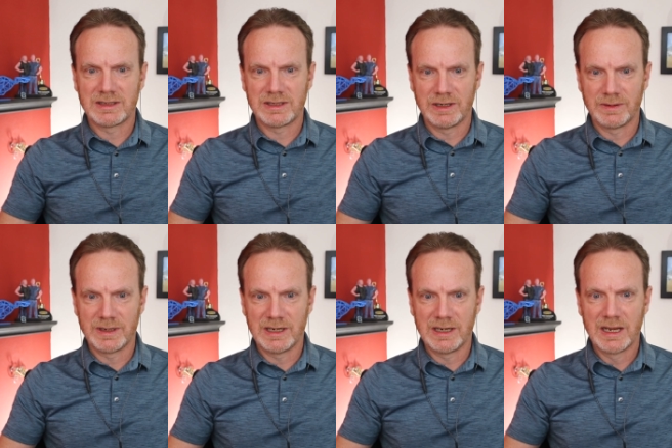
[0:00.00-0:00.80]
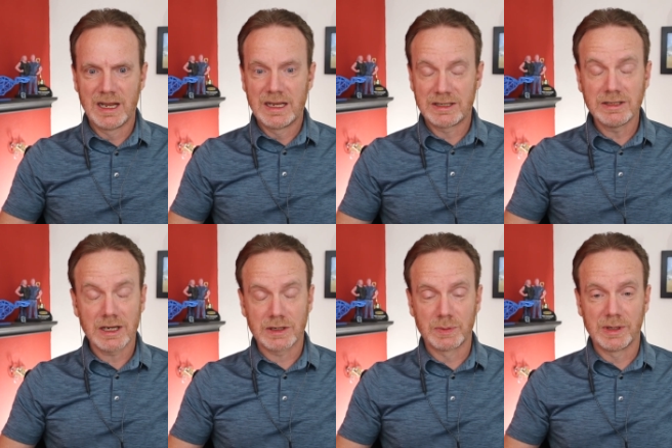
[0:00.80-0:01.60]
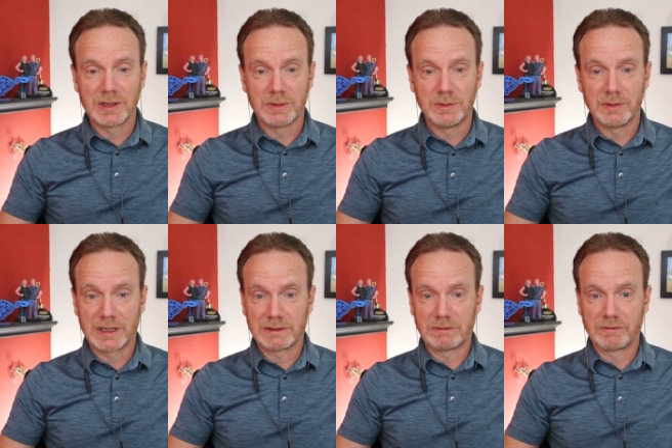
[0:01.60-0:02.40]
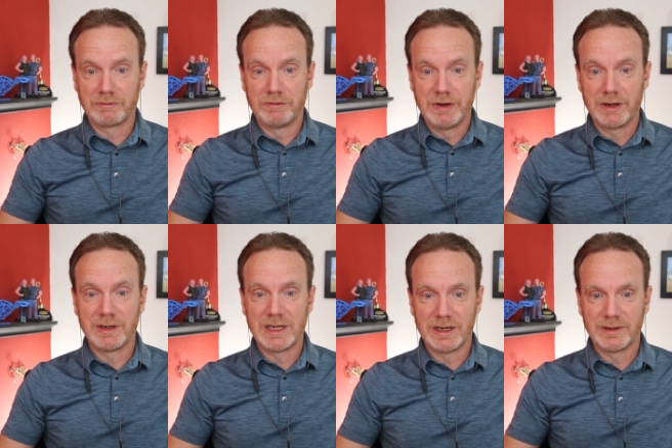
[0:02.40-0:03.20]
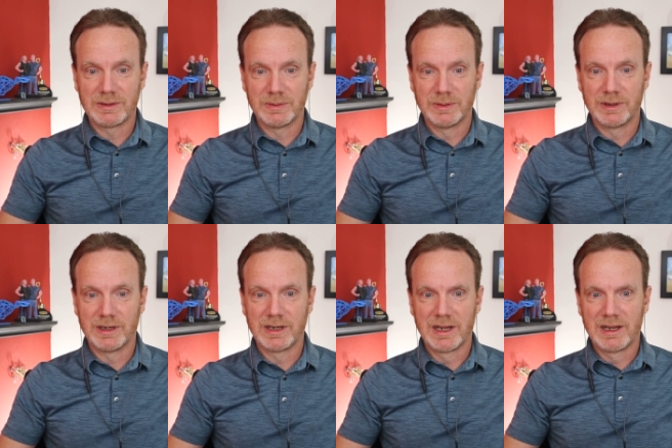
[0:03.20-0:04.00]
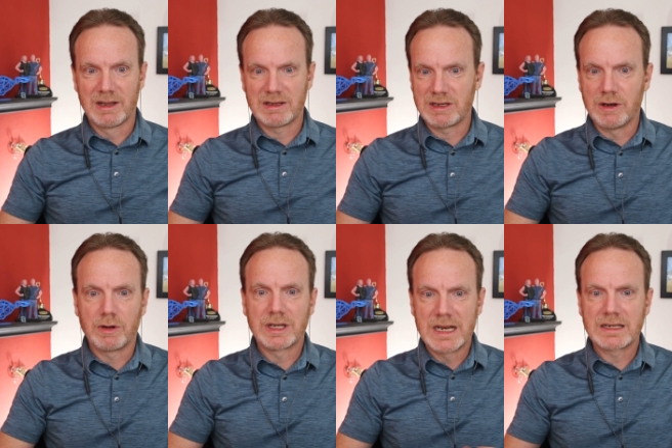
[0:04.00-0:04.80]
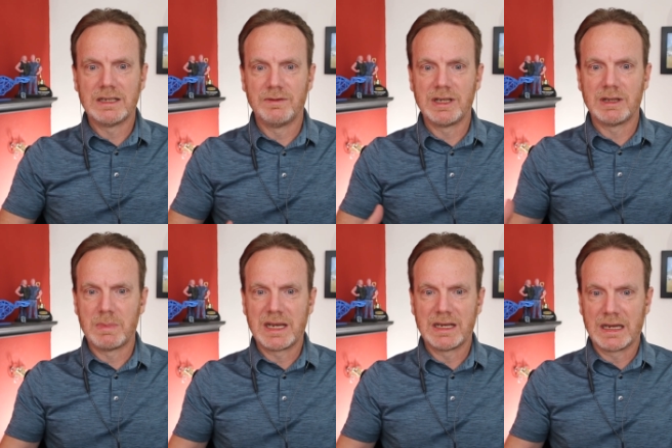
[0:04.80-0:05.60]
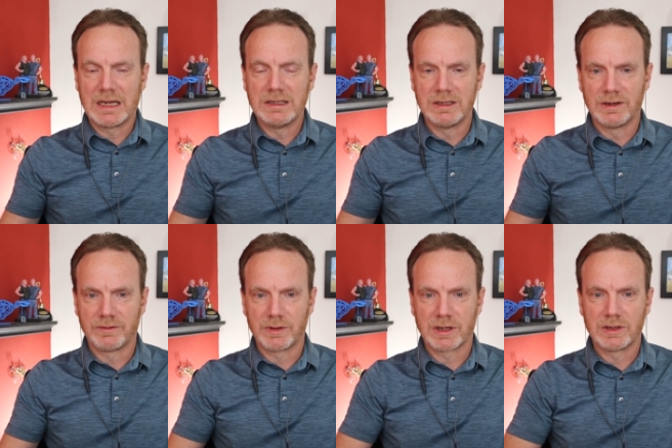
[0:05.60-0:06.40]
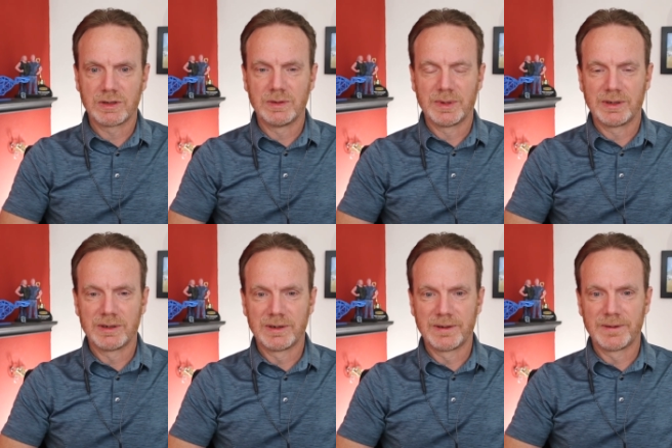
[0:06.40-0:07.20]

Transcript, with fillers: Siri. Sounds like it's really cool and very geared toward you know connectivity and making it easier for the consumer